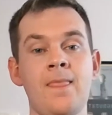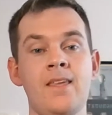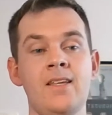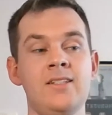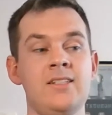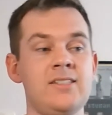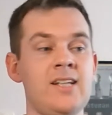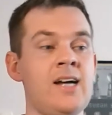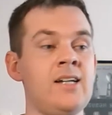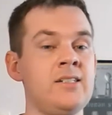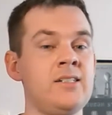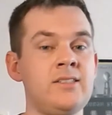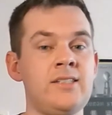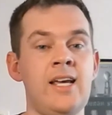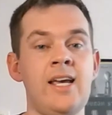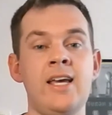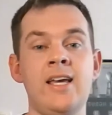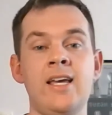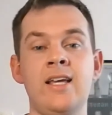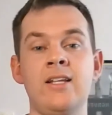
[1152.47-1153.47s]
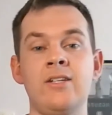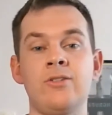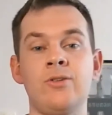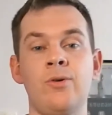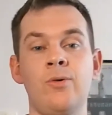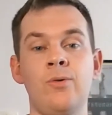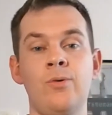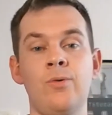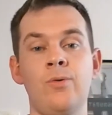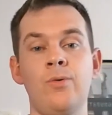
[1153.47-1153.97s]
just understand
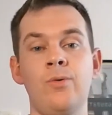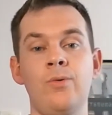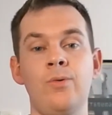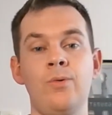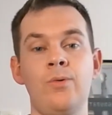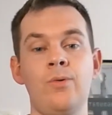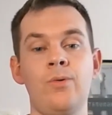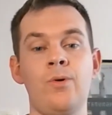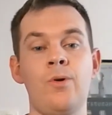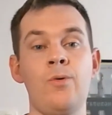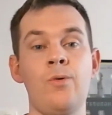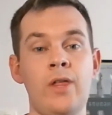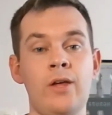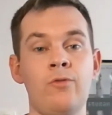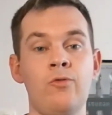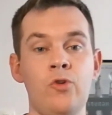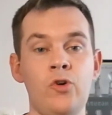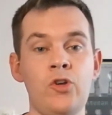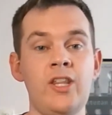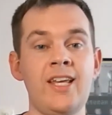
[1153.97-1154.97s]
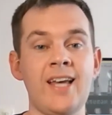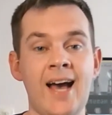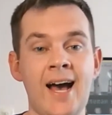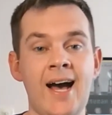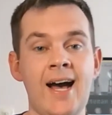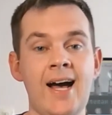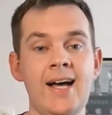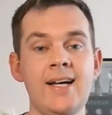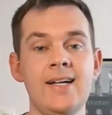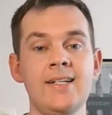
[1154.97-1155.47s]
who they really
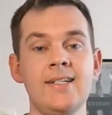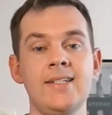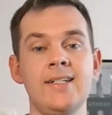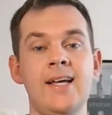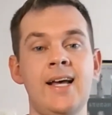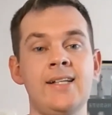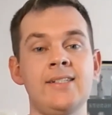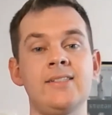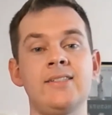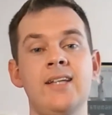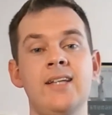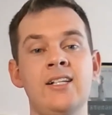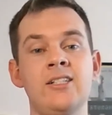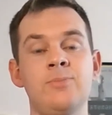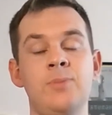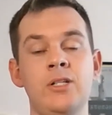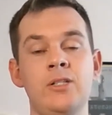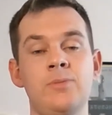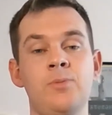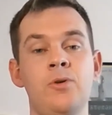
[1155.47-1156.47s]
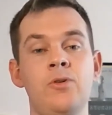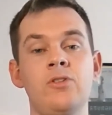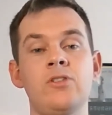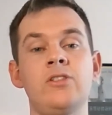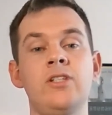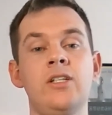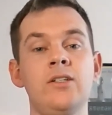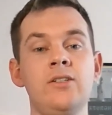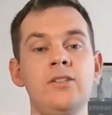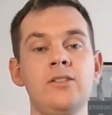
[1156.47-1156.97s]
are as Pittsburgh
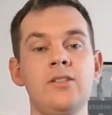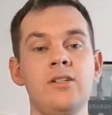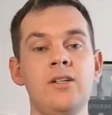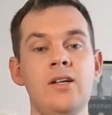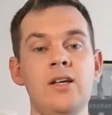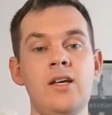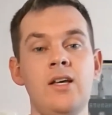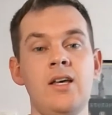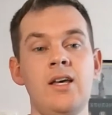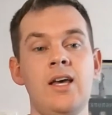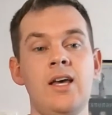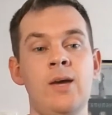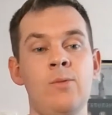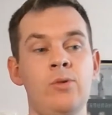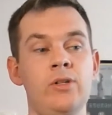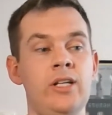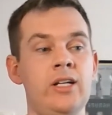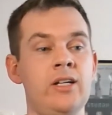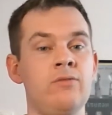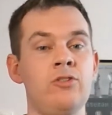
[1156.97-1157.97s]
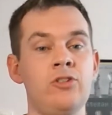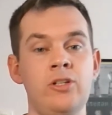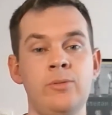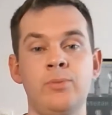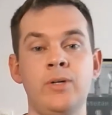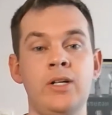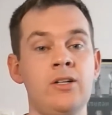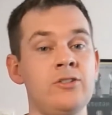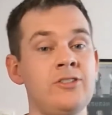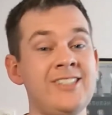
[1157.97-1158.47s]
Steelers and what they can really
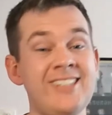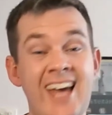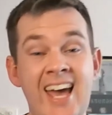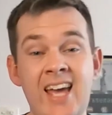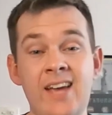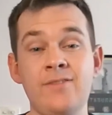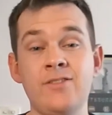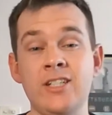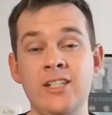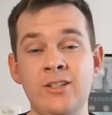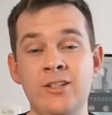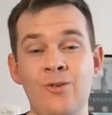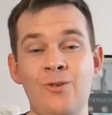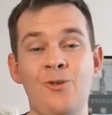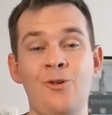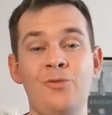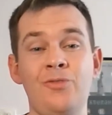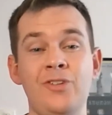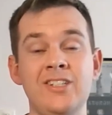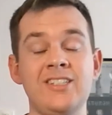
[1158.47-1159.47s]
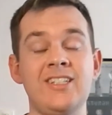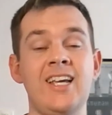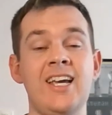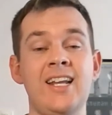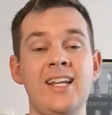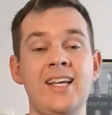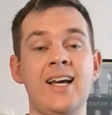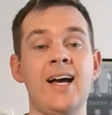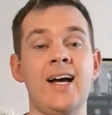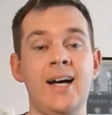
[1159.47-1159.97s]
bring, because this AFC North is
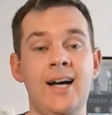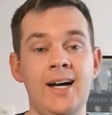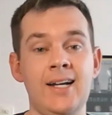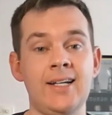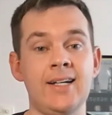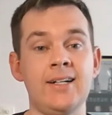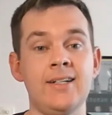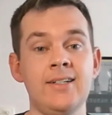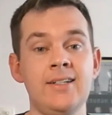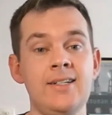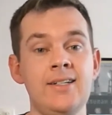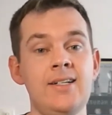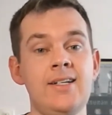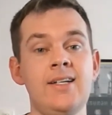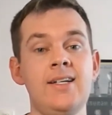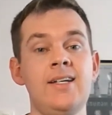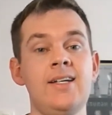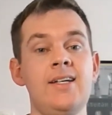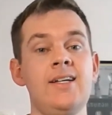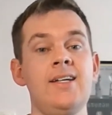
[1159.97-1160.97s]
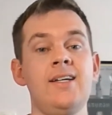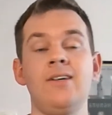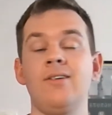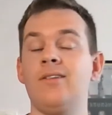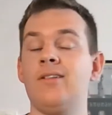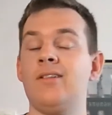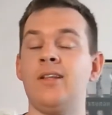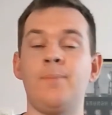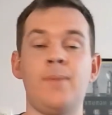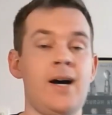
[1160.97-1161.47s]
getting harder.
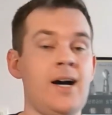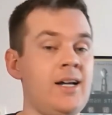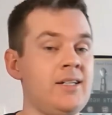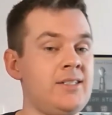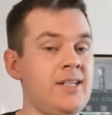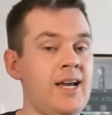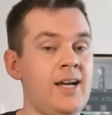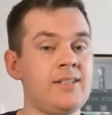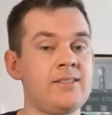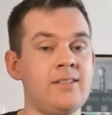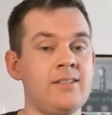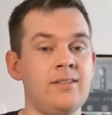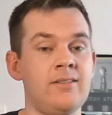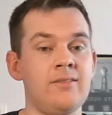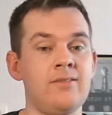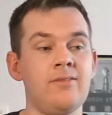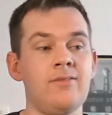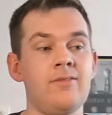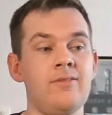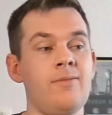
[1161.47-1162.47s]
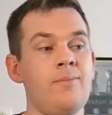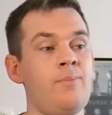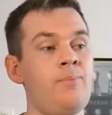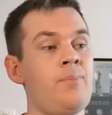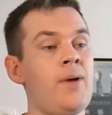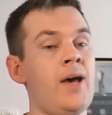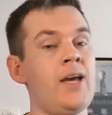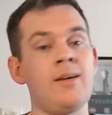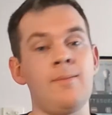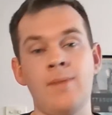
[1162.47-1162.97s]
Lamar Jackson,
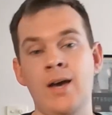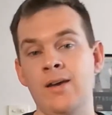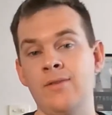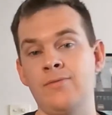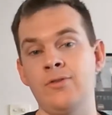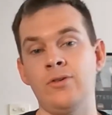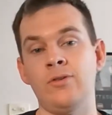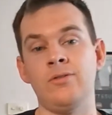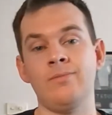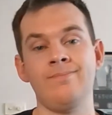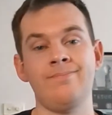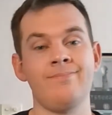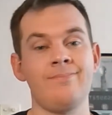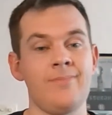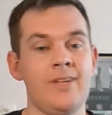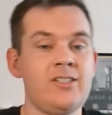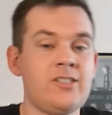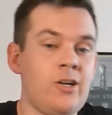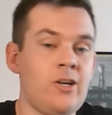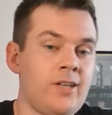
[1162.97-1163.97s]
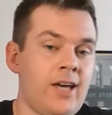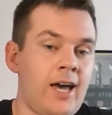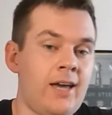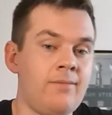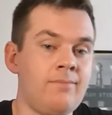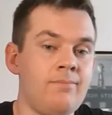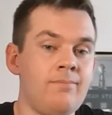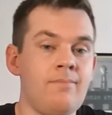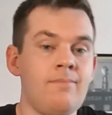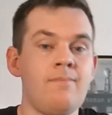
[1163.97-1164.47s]
Baker Mayfield, he's okay,
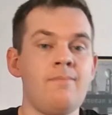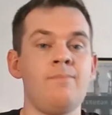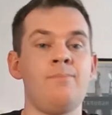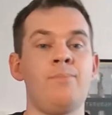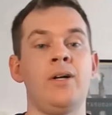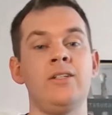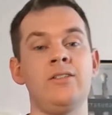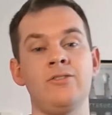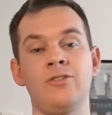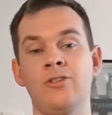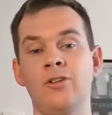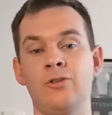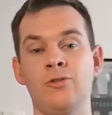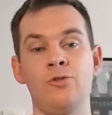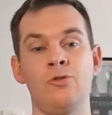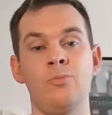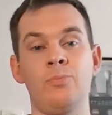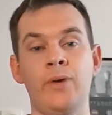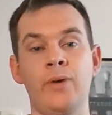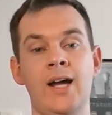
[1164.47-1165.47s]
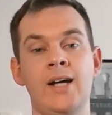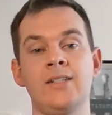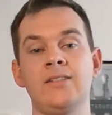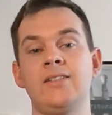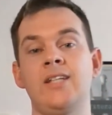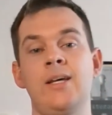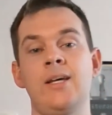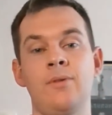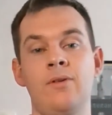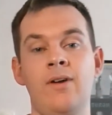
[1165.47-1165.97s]
but he's got a good Browns
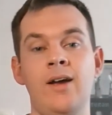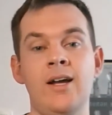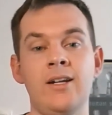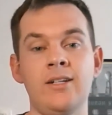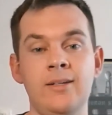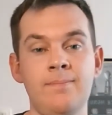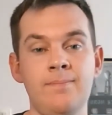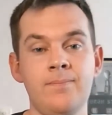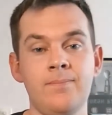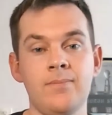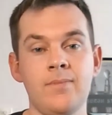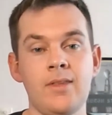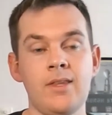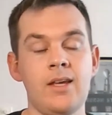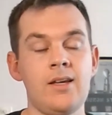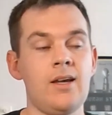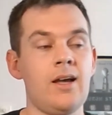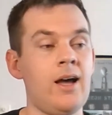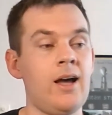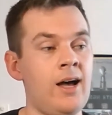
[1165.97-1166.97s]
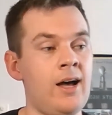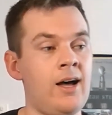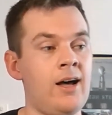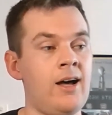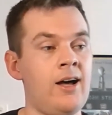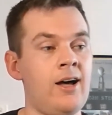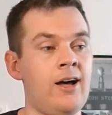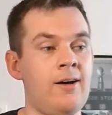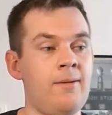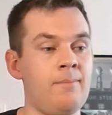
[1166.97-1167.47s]
team around him.
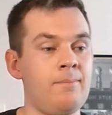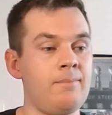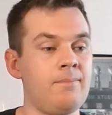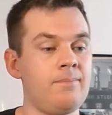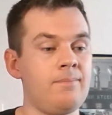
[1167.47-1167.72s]
And